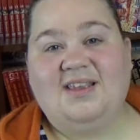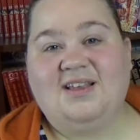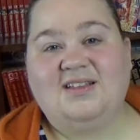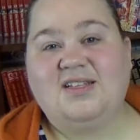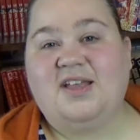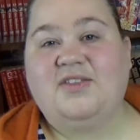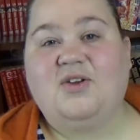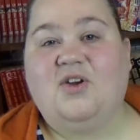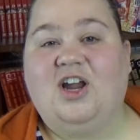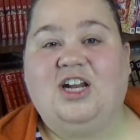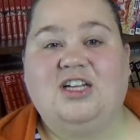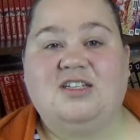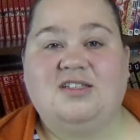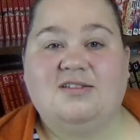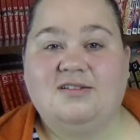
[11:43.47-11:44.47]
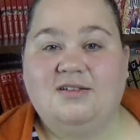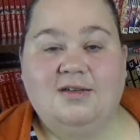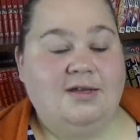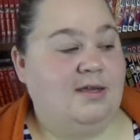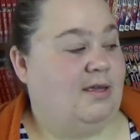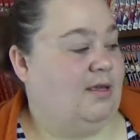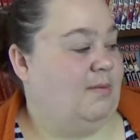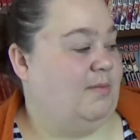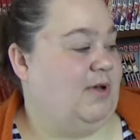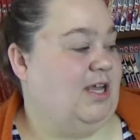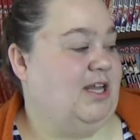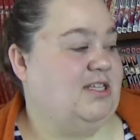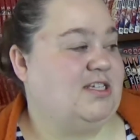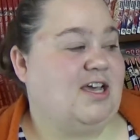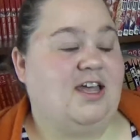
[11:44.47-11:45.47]
It's not the greatest,
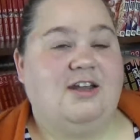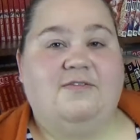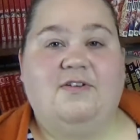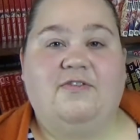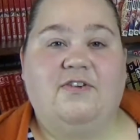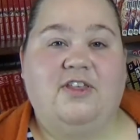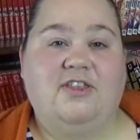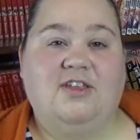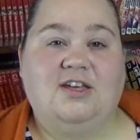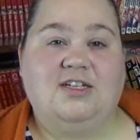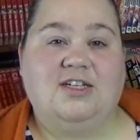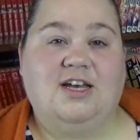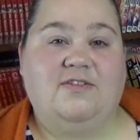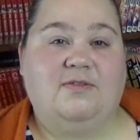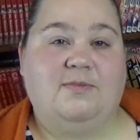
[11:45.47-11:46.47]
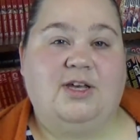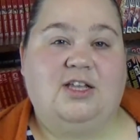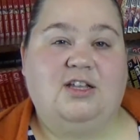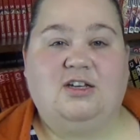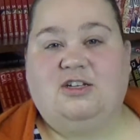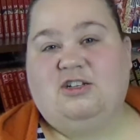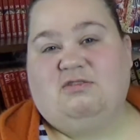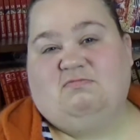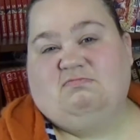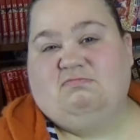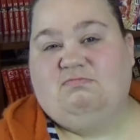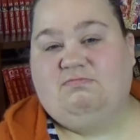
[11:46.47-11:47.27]
but it's kind of a fun thing to have in my collection.